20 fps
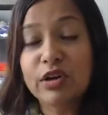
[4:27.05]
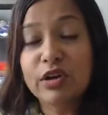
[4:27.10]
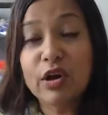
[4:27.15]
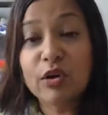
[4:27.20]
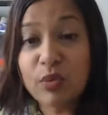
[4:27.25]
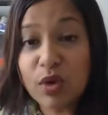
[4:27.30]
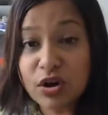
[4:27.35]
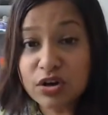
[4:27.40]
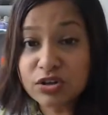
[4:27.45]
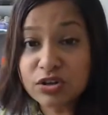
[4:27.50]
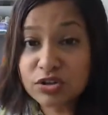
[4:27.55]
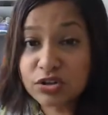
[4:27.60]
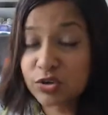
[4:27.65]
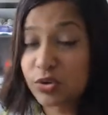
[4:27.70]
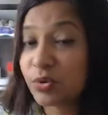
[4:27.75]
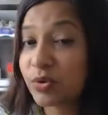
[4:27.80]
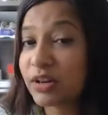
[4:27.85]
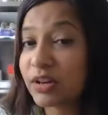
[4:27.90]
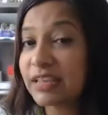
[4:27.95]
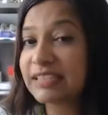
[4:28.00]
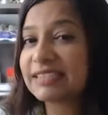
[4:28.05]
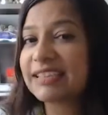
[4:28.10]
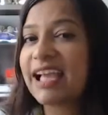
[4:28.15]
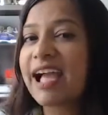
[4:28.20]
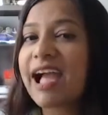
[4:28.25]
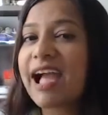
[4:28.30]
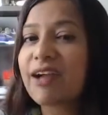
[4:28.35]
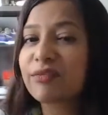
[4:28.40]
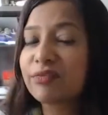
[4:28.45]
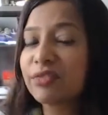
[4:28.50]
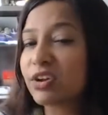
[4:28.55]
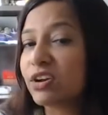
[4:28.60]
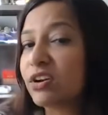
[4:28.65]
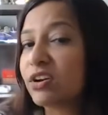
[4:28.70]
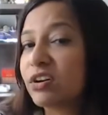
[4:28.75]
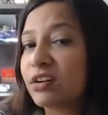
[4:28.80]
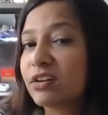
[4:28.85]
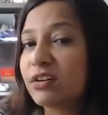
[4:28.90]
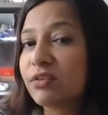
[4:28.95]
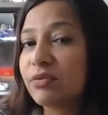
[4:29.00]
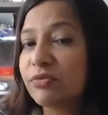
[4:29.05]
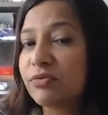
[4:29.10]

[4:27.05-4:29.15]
what stories have we heard